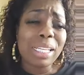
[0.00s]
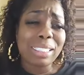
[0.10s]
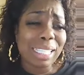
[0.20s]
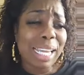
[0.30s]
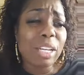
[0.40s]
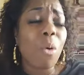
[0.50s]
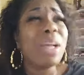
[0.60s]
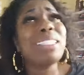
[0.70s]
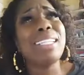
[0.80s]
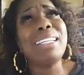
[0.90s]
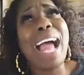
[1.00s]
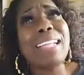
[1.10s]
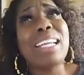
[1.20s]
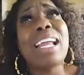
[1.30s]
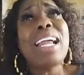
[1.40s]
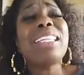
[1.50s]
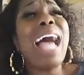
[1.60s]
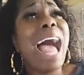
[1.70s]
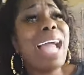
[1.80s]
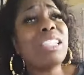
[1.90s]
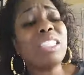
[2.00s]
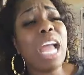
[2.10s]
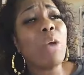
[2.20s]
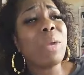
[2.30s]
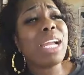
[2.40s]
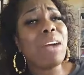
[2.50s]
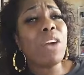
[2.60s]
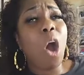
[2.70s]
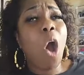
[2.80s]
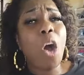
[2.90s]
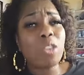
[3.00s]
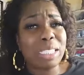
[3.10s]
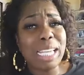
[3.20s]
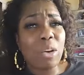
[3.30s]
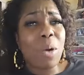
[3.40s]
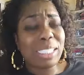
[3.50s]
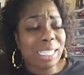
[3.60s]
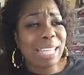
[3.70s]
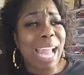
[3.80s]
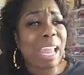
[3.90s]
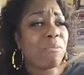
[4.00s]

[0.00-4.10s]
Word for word: the seed on tonight that I shall recover all seed on tonight.